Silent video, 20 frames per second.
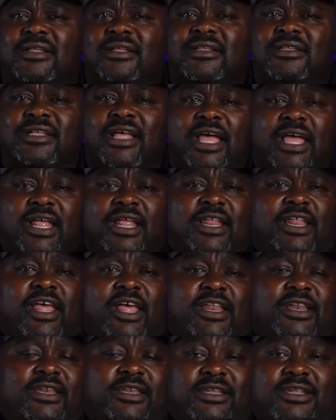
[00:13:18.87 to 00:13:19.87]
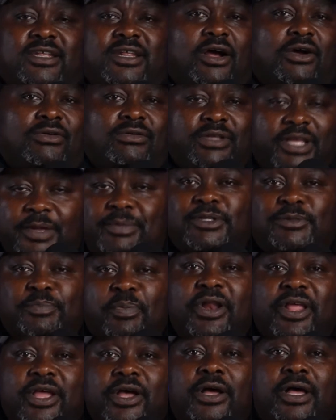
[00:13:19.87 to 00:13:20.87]
And he was
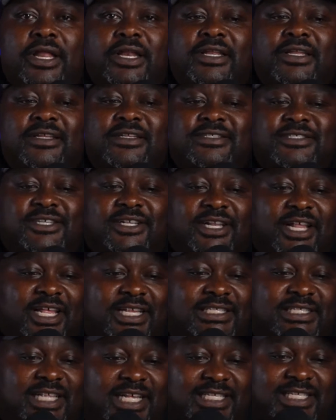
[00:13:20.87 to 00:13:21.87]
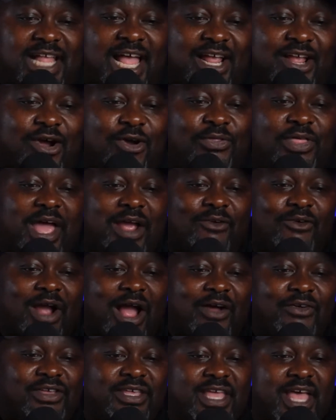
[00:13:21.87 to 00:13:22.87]
pretty good. So let's not go that
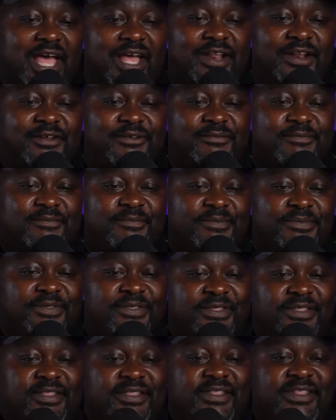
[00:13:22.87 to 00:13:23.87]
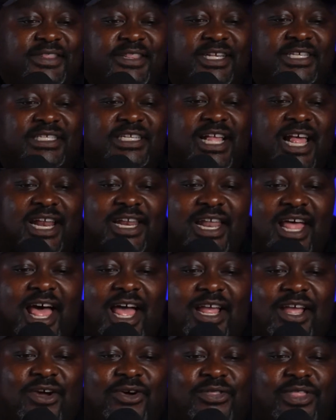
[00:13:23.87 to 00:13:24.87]
route yet. Let's
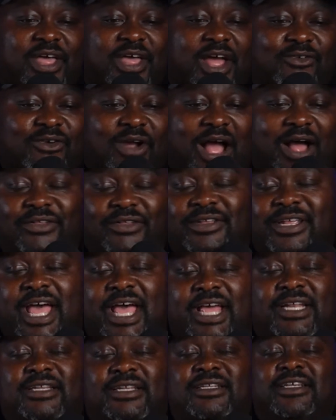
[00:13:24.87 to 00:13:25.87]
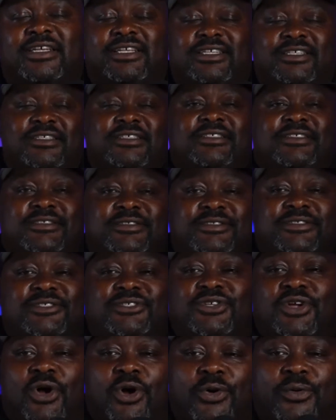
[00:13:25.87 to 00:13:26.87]
not go that route yet.
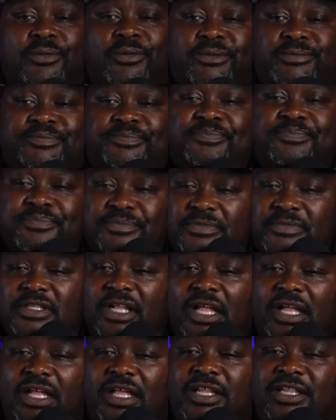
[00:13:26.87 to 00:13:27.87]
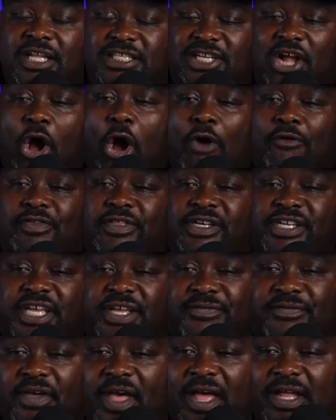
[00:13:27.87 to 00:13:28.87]
So let's go over the
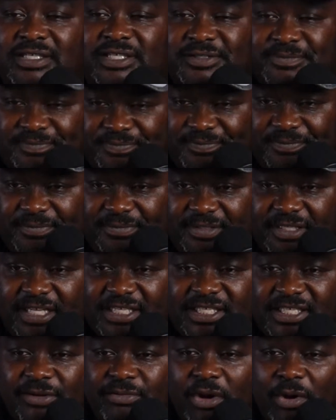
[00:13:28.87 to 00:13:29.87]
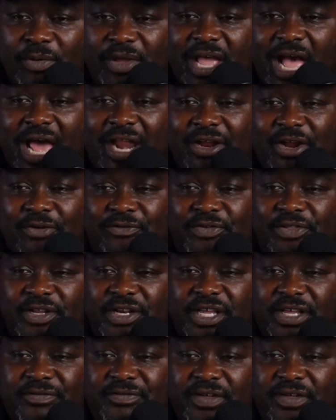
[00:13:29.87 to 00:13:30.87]
defense. Let's see what we got here for the
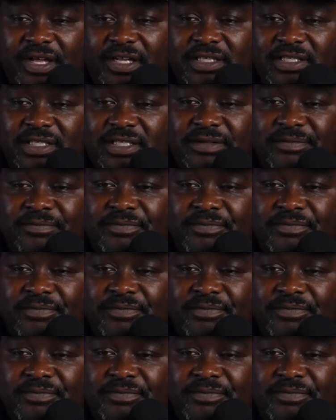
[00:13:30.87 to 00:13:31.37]
defense.